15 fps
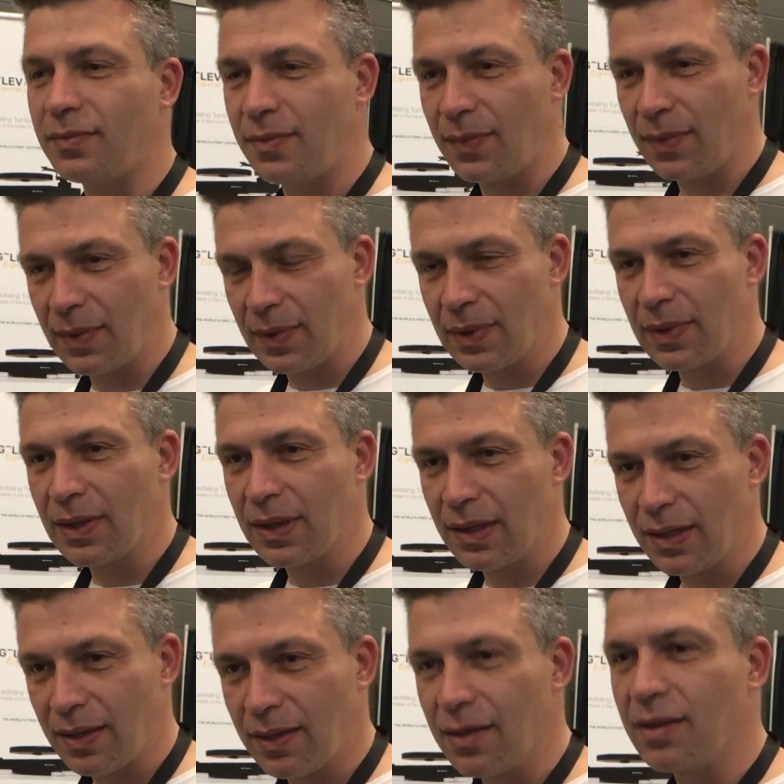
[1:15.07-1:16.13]
and it stays at
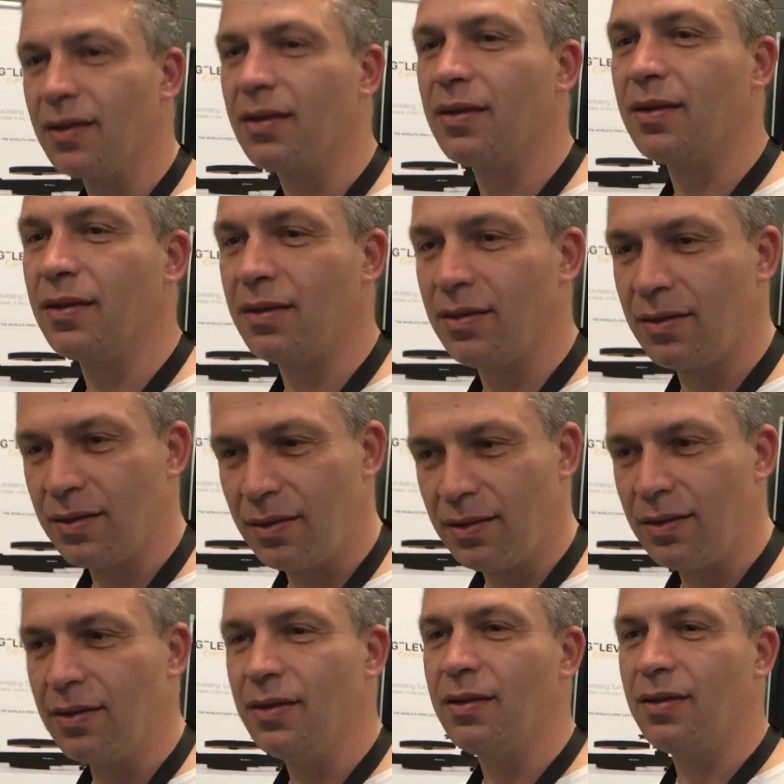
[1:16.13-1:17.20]
the right speed.
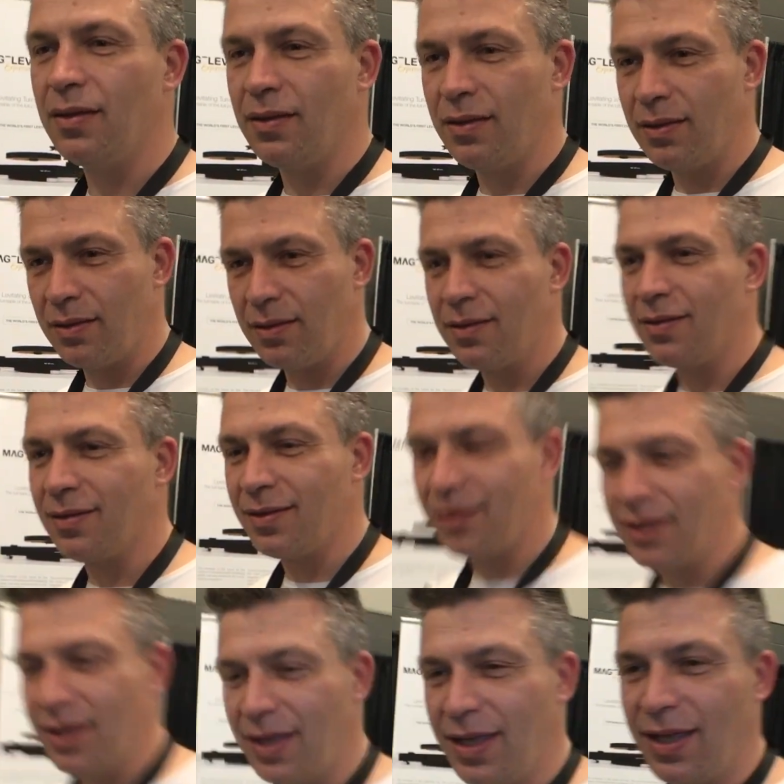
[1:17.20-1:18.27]
So many
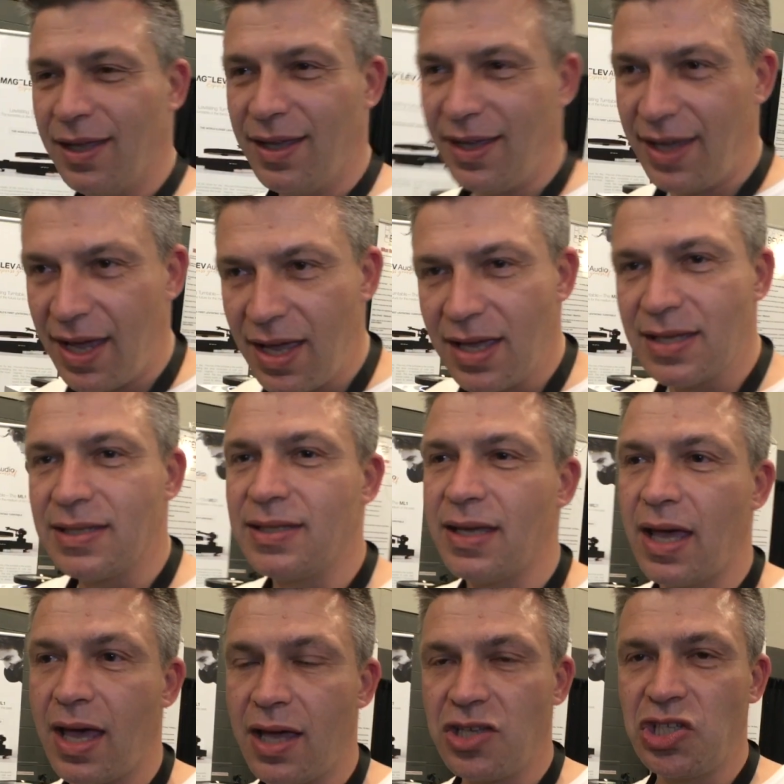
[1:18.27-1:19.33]
questions. Yes,
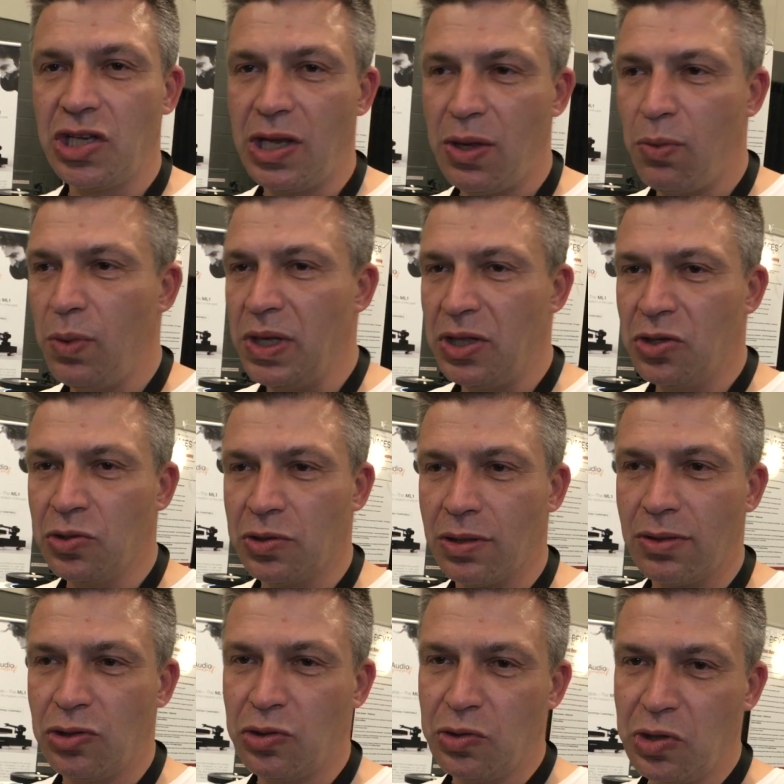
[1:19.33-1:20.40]
actually we do
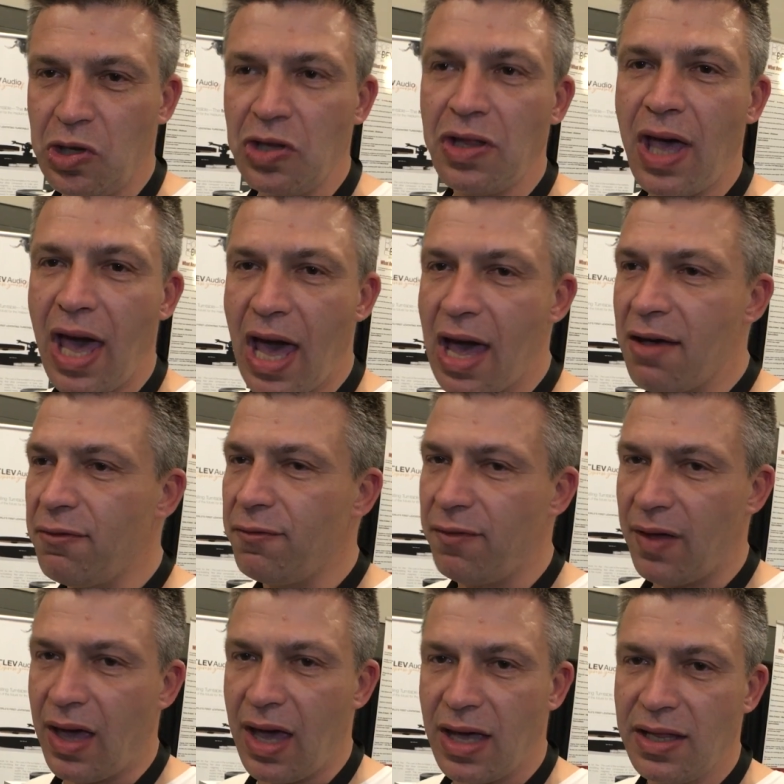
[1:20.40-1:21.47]
not
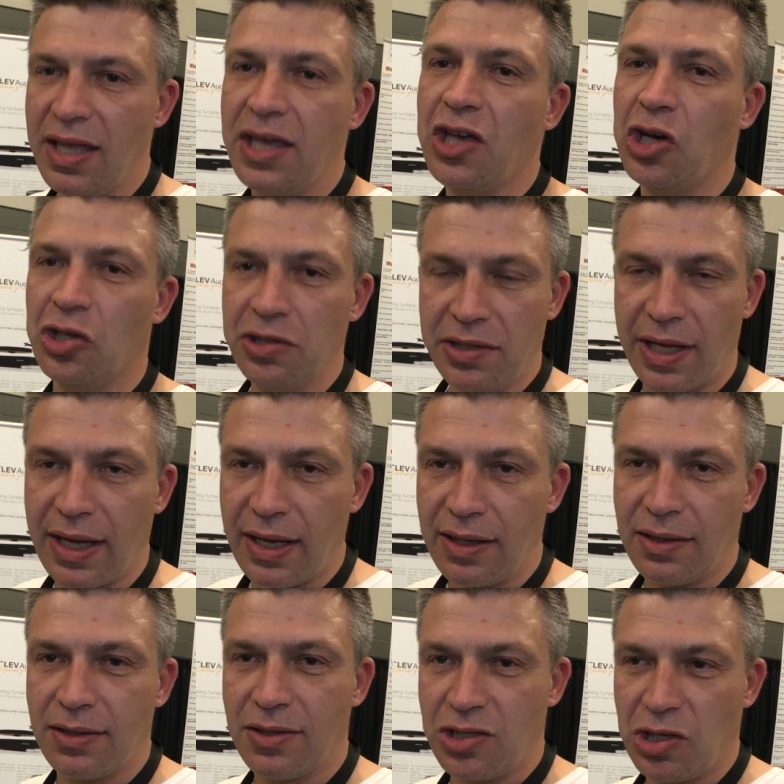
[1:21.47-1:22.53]
have any
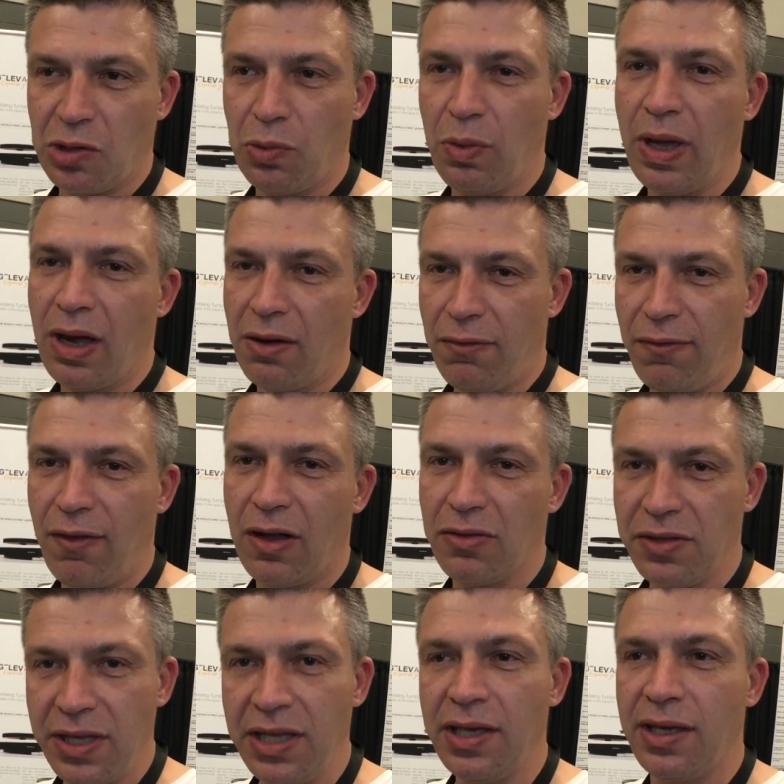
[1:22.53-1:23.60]
contact, so we are
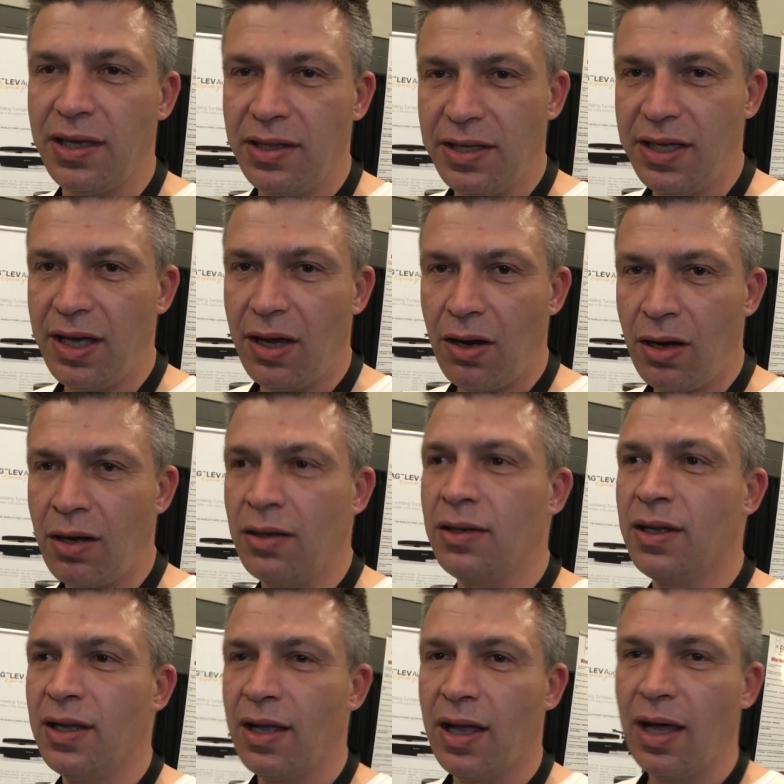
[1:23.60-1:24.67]
floating in the air
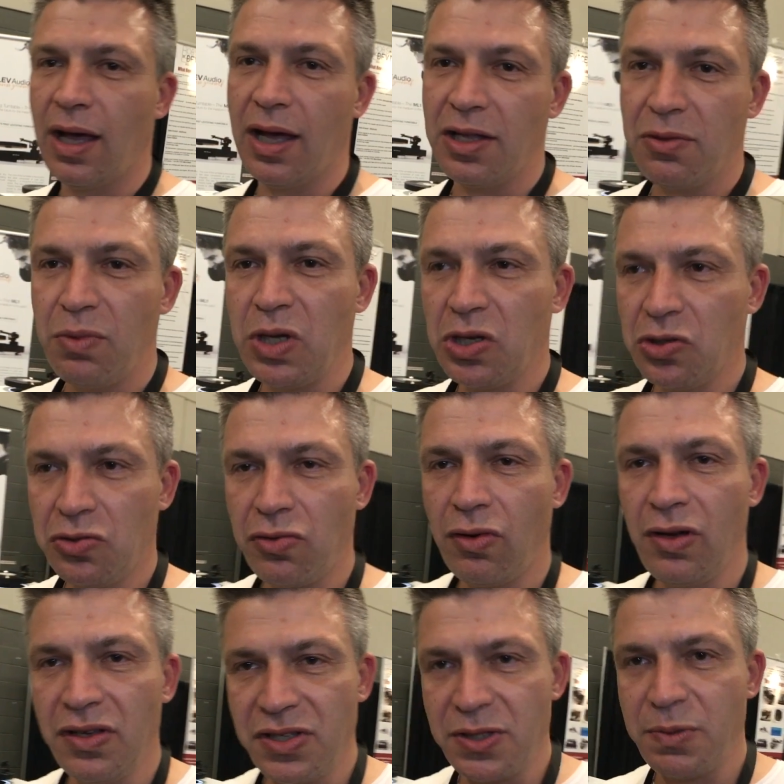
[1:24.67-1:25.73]
and we
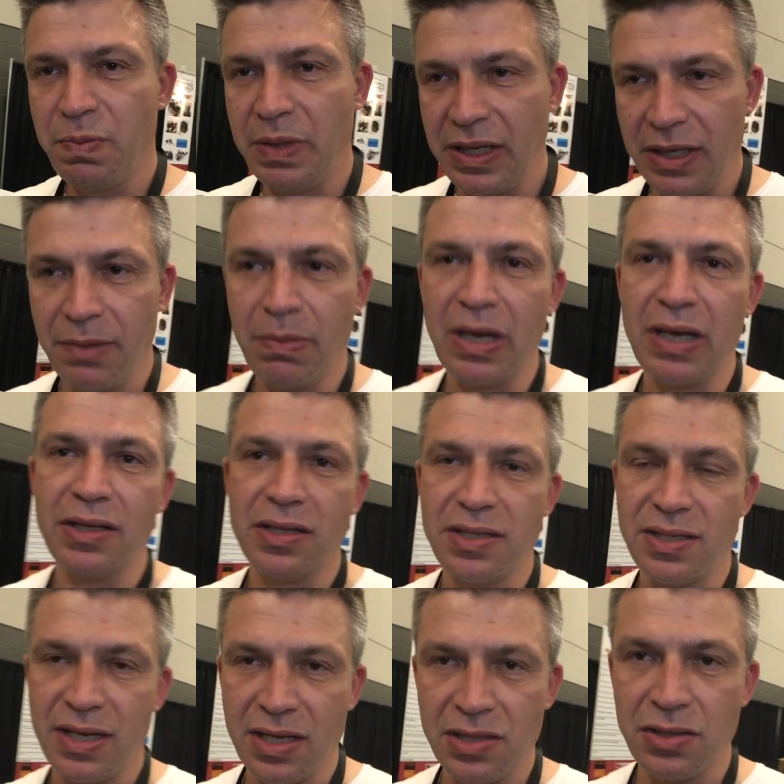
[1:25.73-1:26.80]
control speed by the
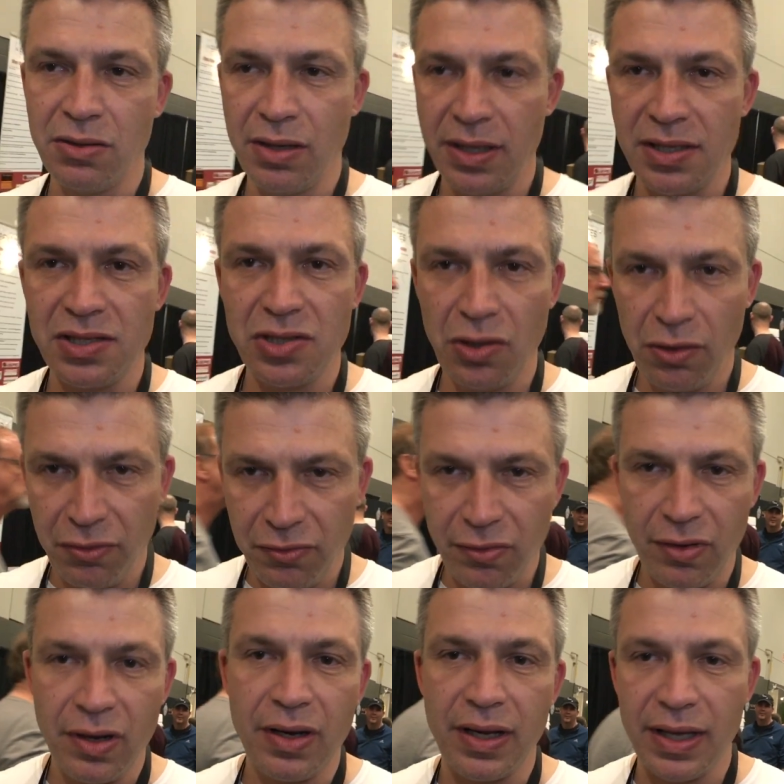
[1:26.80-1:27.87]
sensor and
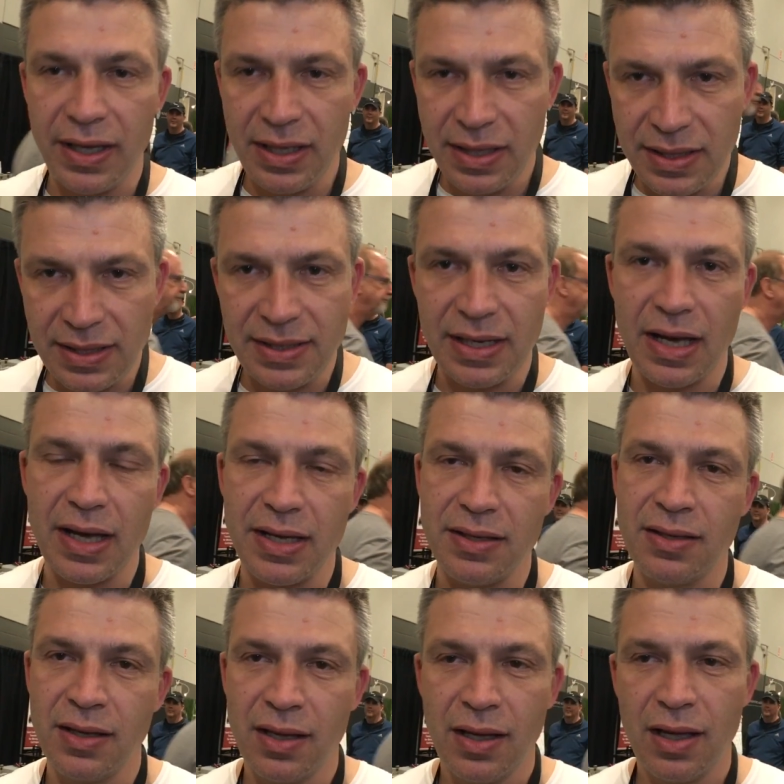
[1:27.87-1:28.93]
software inside.
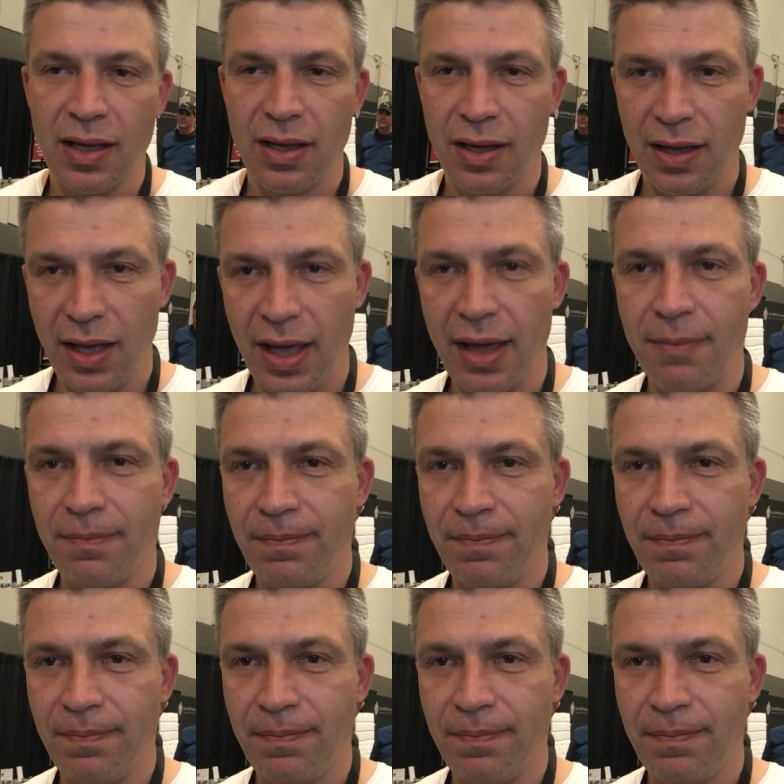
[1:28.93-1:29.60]
Right. Yeah.